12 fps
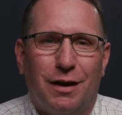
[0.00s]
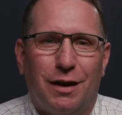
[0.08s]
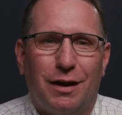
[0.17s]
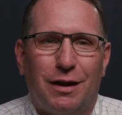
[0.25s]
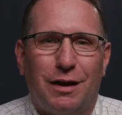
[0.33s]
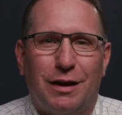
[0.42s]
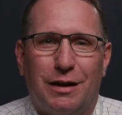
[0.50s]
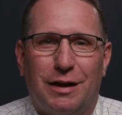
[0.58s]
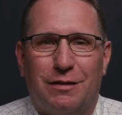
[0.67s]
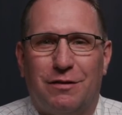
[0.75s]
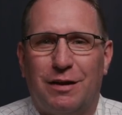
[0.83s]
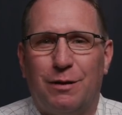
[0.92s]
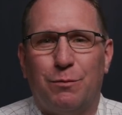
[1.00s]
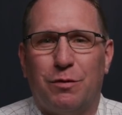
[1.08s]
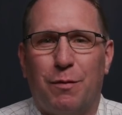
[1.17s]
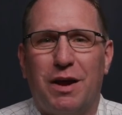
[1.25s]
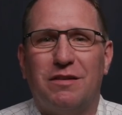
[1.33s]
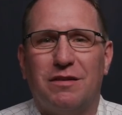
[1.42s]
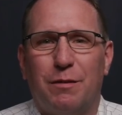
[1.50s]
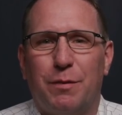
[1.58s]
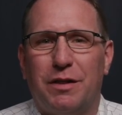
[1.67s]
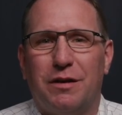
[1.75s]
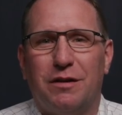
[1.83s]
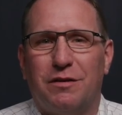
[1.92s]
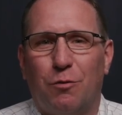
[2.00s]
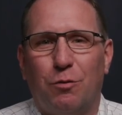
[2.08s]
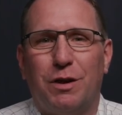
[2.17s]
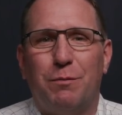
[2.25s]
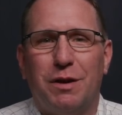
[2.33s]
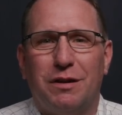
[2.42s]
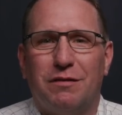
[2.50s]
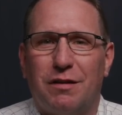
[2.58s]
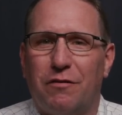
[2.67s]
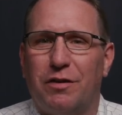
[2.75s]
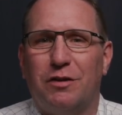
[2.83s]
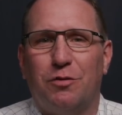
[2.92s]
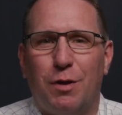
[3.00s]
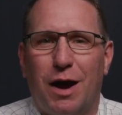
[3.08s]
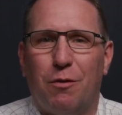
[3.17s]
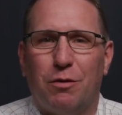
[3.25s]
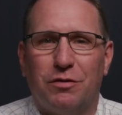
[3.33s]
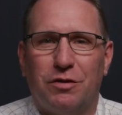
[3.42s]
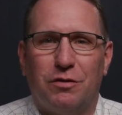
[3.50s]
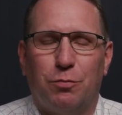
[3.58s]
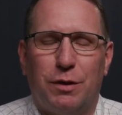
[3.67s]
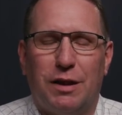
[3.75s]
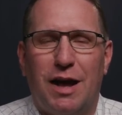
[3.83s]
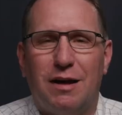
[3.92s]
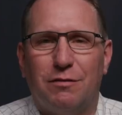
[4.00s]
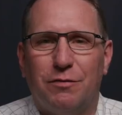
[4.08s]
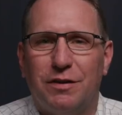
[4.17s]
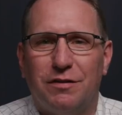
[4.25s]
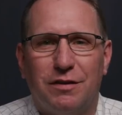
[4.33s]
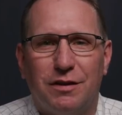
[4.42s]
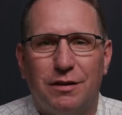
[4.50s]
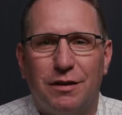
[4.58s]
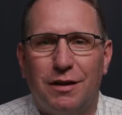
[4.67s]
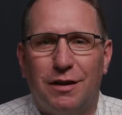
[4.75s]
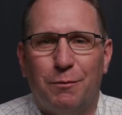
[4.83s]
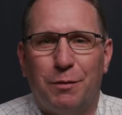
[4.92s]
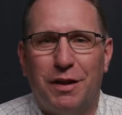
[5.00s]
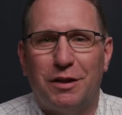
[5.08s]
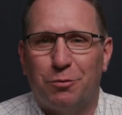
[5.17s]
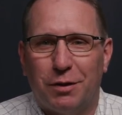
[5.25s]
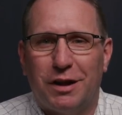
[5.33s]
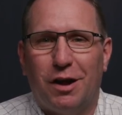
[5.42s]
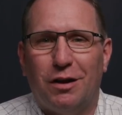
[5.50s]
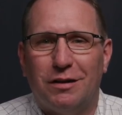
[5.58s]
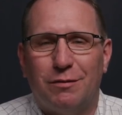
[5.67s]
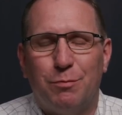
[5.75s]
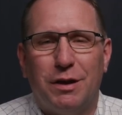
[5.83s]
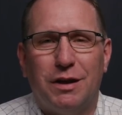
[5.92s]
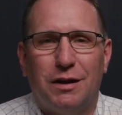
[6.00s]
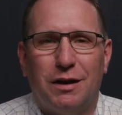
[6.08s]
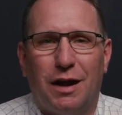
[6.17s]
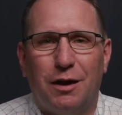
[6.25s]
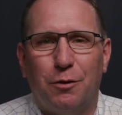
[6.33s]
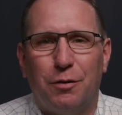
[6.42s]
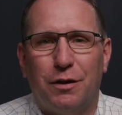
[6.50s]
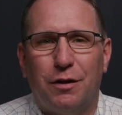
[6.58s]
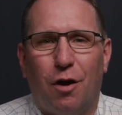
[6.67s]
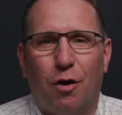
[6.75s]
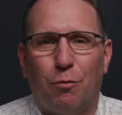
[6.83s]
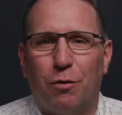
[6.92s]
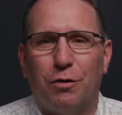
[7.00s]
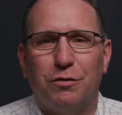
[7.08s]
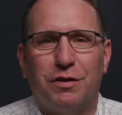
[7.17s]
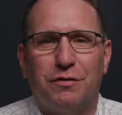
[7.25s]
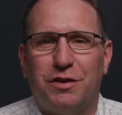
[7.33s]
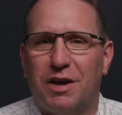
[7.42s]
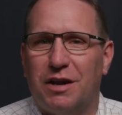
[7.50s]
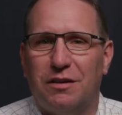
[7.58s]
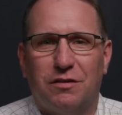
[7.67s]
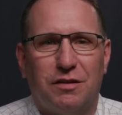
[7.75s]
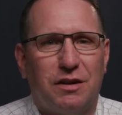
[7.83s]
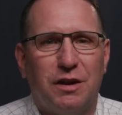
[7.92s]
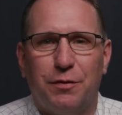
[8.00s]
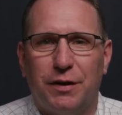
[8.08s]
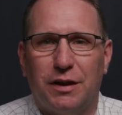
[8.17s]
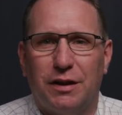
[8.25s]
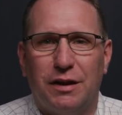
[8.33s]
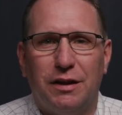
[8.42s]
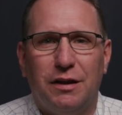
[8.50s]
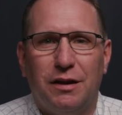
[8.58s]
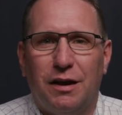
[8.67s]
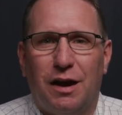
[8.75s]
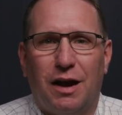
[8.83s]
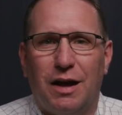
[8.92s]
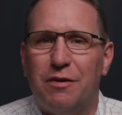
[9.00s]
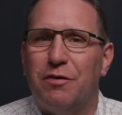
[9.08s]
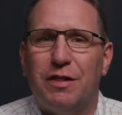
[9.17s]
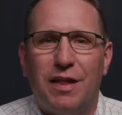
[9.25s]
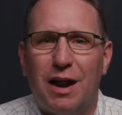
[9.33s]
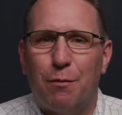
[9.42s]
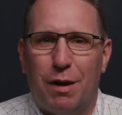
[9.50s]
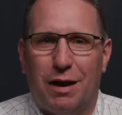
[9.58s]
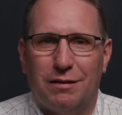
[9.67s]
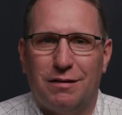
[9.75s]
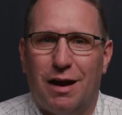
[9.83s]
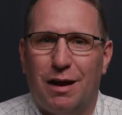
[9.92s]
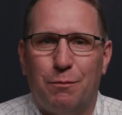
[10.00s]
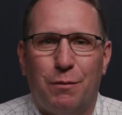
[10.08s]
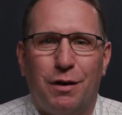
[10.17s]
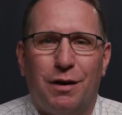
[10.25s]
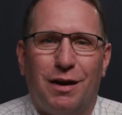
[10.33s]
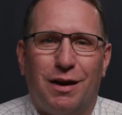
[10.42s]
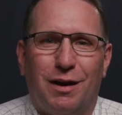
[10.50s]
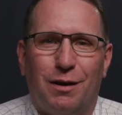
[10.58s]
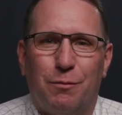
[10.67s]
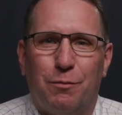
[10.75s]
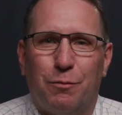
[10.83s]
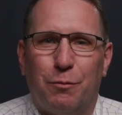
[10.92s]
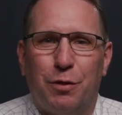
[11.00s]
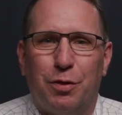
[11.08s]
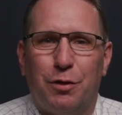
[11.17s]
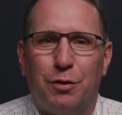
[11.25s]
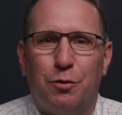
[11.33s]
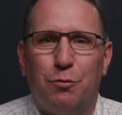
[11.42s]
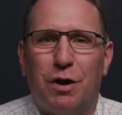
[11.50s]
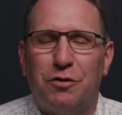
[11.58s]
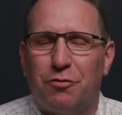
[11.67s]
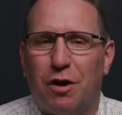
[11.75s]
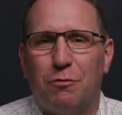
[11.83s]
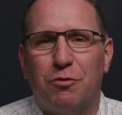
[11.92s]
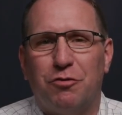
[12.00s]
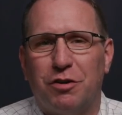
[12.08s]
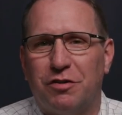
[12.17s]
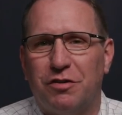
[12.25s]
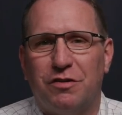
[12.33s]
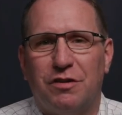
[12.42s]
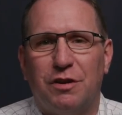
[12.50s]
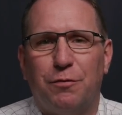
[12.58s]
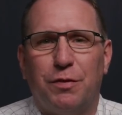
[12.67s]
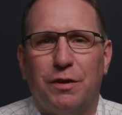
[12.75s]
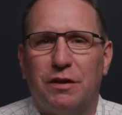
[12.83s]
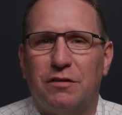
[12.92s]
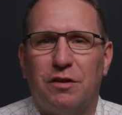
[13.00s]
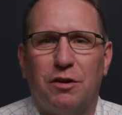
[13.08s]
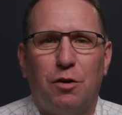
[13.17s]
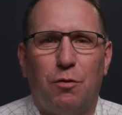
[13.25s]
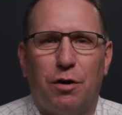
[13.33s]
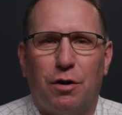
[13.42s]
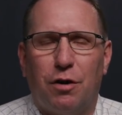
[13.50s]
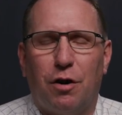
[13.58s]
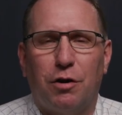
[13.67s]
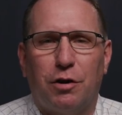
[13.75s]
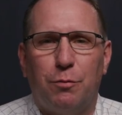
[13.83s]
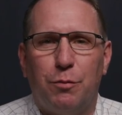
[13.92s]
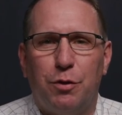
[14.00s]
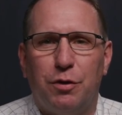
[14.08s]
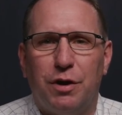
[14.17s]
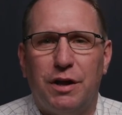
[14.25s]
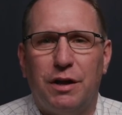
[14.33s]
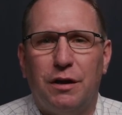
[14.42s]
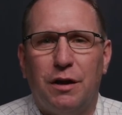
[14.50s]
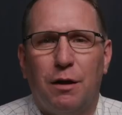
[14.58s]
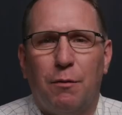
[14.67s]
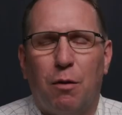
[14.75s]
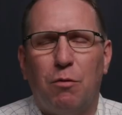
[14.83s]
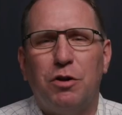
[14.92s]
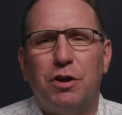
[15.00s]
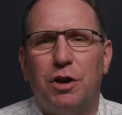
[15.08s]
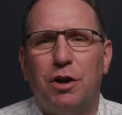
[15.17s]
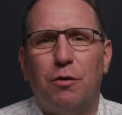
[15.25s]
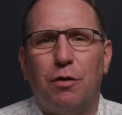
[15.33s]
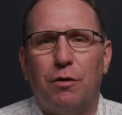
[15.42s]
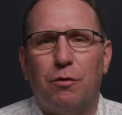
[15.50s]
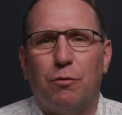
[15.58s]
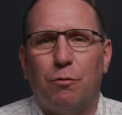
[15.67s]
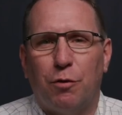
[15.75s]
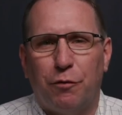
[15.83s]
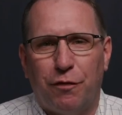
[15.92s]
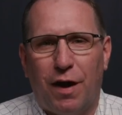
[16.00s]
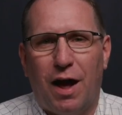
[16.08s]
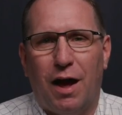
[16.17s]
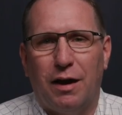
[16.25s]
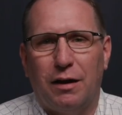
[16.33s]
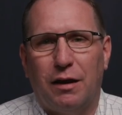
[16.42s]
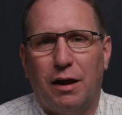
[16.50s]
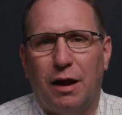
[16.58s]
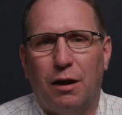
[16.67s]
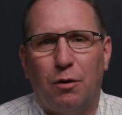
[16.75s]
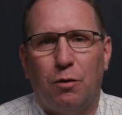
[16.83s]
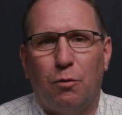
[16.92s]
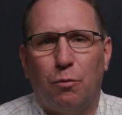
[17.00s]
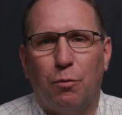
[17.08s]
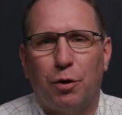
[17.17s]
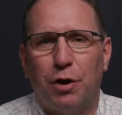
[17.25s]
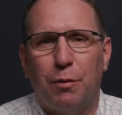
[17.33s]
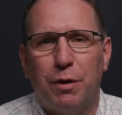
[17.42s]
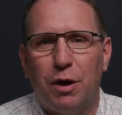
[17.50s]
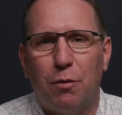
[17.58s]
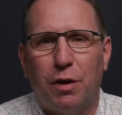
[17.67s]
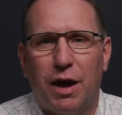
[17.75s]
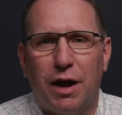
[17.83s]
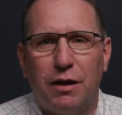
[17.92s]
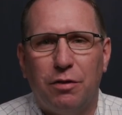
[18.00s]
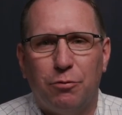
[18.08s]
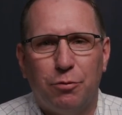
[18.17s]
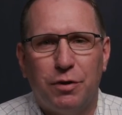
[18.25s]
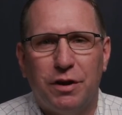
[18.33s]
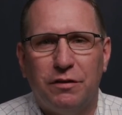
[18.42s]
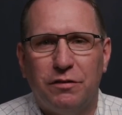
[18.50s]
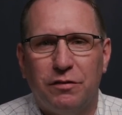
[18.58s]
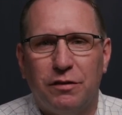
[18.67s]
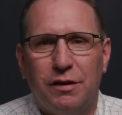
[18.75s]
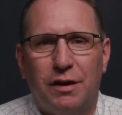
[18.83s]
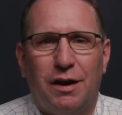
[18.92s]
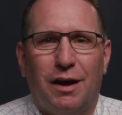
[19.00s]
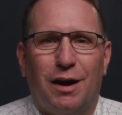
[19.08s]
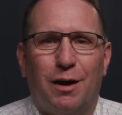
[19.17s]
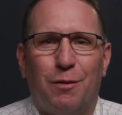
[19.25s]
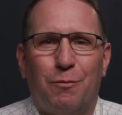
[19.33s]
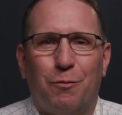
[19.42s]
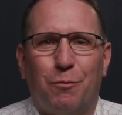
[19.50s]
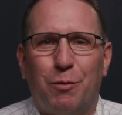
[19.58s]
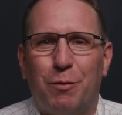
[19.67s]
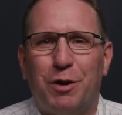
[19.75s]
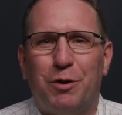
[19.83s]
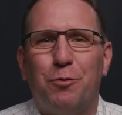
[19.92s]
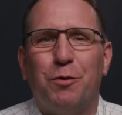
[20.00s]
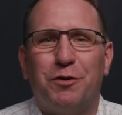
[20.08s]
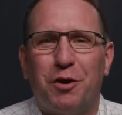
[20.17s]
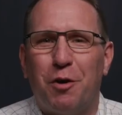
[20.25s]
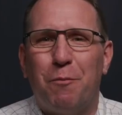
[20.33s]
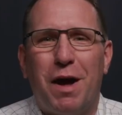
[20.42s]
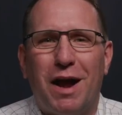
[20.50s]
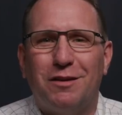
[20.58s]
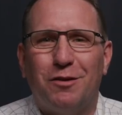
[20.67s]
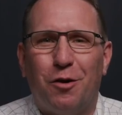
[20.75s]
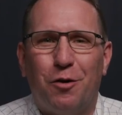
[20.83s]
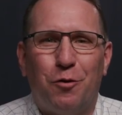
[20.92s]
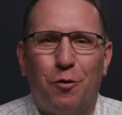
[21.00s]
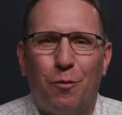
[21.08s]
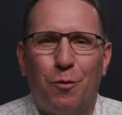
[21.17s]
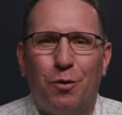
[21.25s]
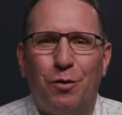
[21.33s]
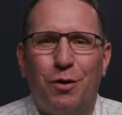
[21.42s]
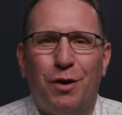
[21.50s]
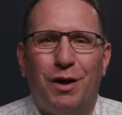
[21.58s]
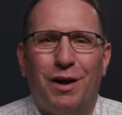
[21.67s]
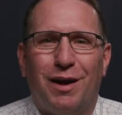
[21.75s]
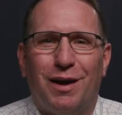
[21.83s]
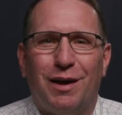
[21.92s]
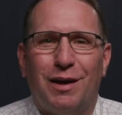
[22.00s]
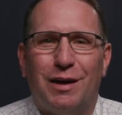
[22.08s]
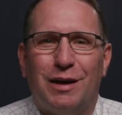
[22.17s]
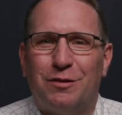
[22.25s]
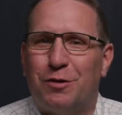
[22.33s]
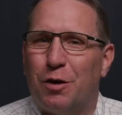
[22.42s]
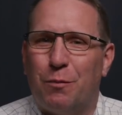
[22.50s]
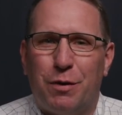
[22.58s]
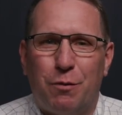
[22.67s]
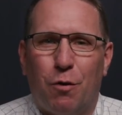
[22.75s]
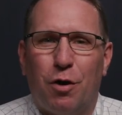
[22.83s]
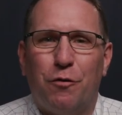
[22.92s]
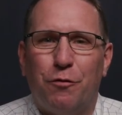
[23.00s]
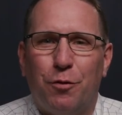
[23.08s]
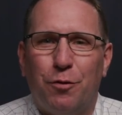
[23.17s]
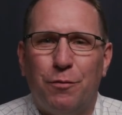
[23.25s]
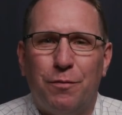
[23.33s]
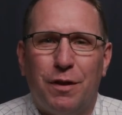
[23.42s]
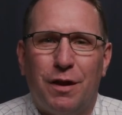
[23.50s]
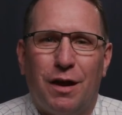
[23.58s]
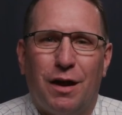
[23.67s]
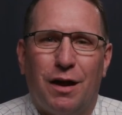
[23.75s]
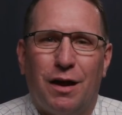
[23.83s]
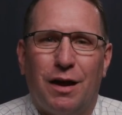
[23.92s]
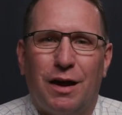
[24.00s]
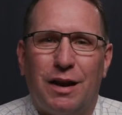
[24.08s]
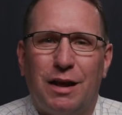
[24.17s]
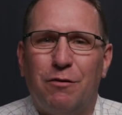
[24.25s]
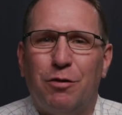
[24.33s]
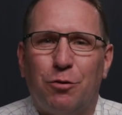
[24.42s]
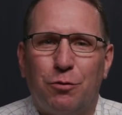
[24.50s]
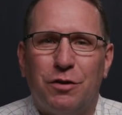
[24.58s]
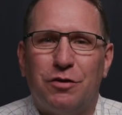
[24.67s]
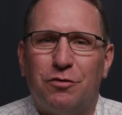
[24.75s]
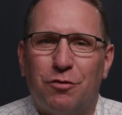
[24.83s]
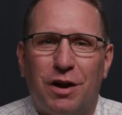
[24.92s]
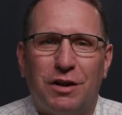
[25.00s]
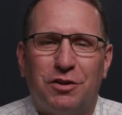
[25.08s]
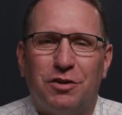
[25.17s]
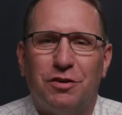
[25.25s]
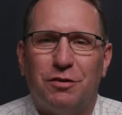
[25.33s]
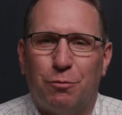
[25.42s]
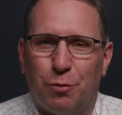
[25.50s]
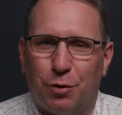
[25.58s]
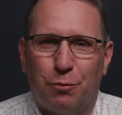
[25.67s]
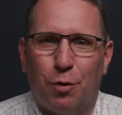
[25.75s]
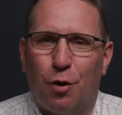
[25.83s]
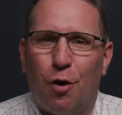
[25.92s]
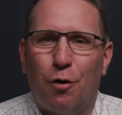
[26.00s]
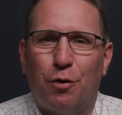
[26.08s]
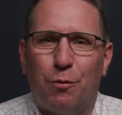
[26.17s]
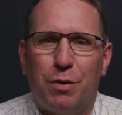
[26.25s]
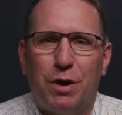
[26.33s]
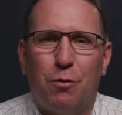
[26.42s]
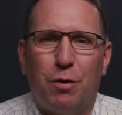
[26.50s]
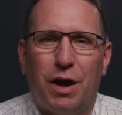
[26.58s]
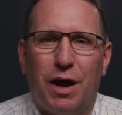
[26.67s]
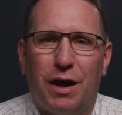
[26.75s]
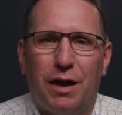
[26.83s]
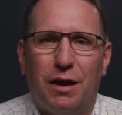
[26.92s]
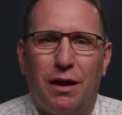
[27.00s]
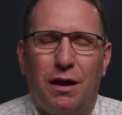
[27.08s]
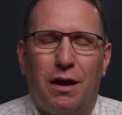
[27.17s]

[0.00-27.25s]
it, it seems amazing to me that it's only been 72 hours since we last visited, but that's really all it's been. And I know that our worlds have changed significantly, uh, even in that amount of time, um, with the new restaurant restrictions and different things that are going on in our community. I want you to know that we're fine and we're going to be okay through this. Um, when we return back to our normal, uh, it's going to be wonderful. Uh, and even through this stretch, we're, we're all going to be okay.